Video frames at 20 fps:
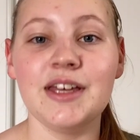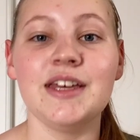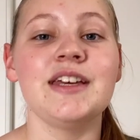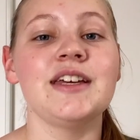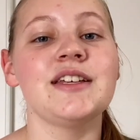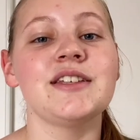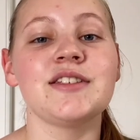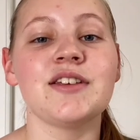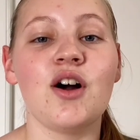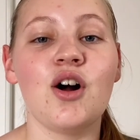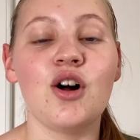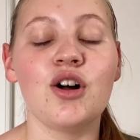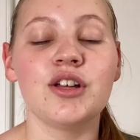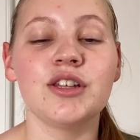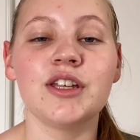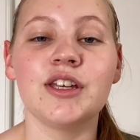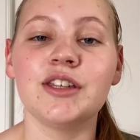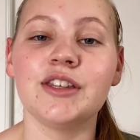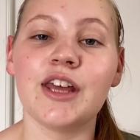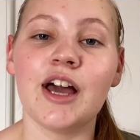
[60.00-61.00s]
is
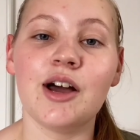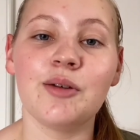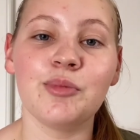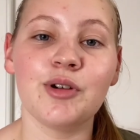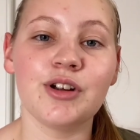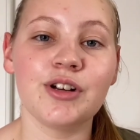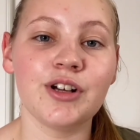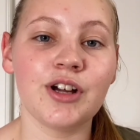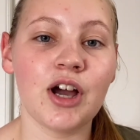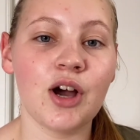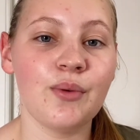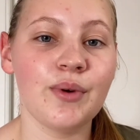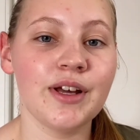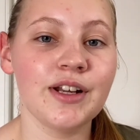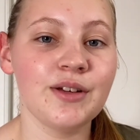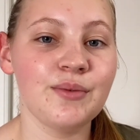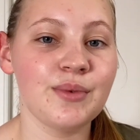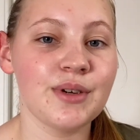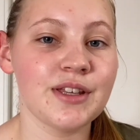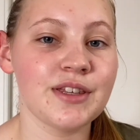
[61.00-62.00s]
on. Now I'm going to go
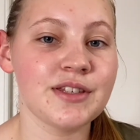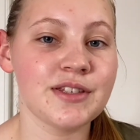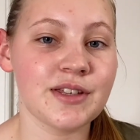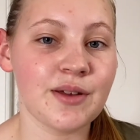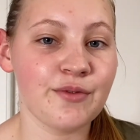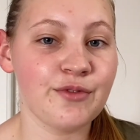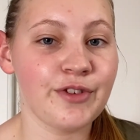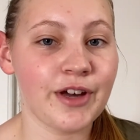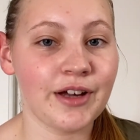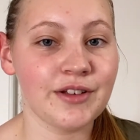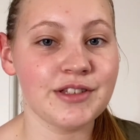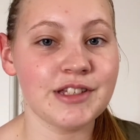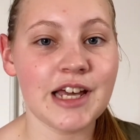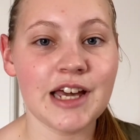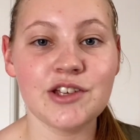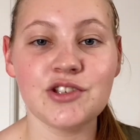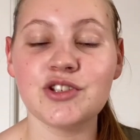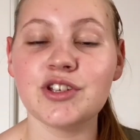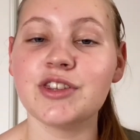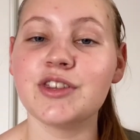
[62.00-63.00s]
in with some
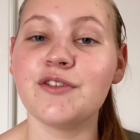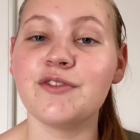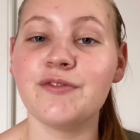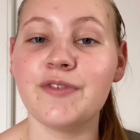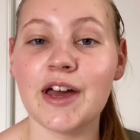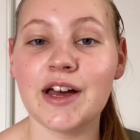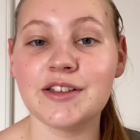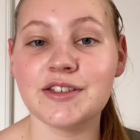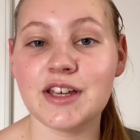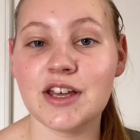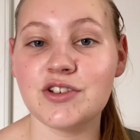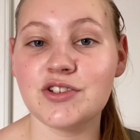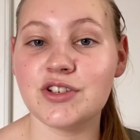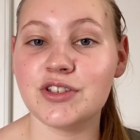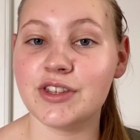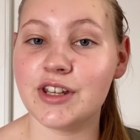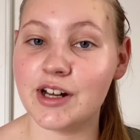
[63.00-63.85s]
foundation. The foundation that